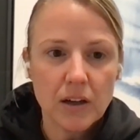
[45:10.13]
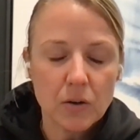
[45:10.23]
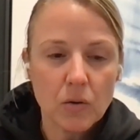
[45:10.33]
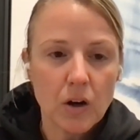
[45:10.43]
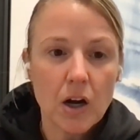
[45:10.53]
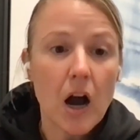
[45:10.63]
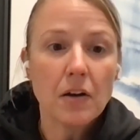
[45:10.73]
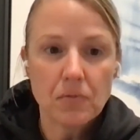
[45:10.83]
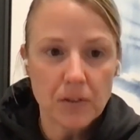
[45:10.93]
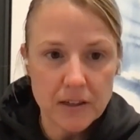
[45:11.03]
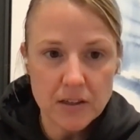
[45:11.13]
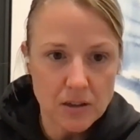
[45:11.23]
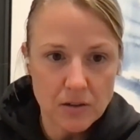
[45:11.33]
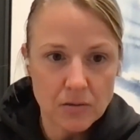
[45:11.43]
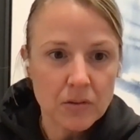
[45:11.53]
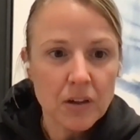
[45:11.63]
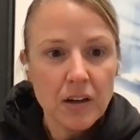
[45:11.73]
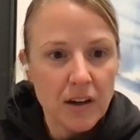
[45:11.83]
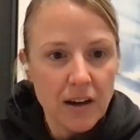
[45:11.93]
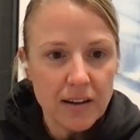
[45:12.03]
a conflict zone,
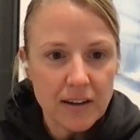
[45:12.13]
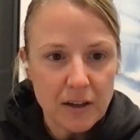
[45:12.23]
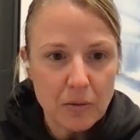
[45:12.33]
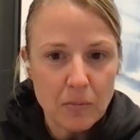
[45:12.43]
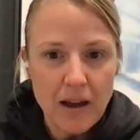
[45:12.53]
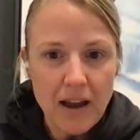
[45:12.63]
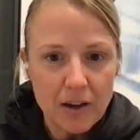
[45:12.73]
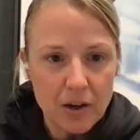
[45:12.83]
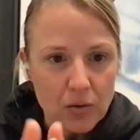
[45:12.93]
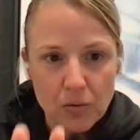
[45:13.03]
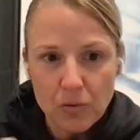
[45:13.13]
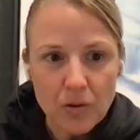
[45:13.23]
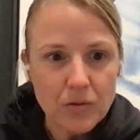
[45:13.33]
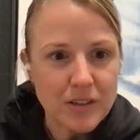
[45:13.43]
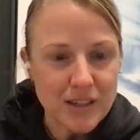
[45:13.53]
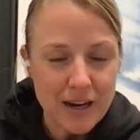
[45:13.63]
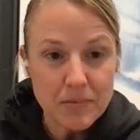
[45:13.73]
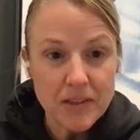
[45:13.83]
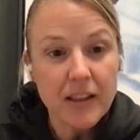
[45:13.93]
and go through those steps.